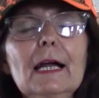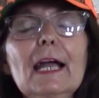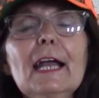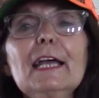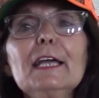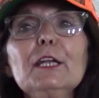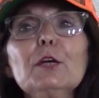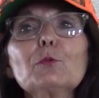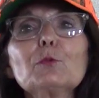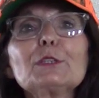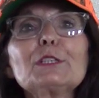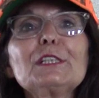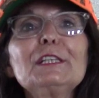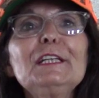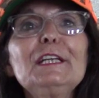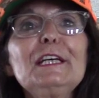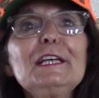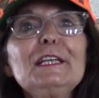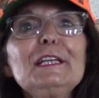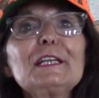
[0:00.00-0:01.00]
And it was an
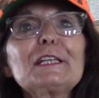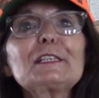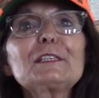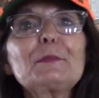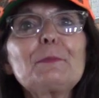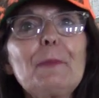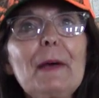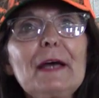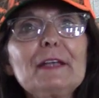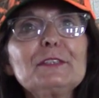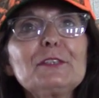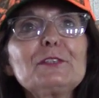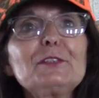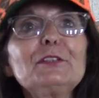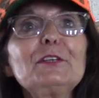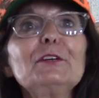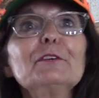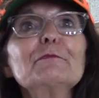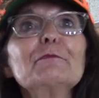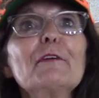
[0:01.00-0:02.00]

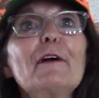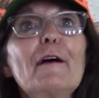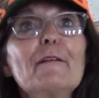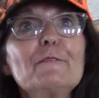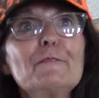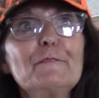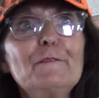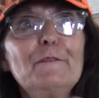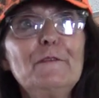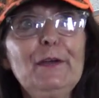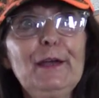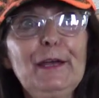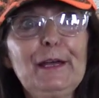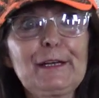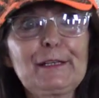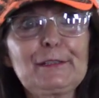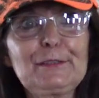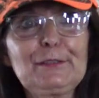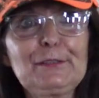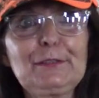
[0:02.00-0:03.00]
inexpensive
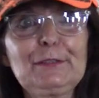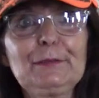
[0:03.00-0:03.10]
fix.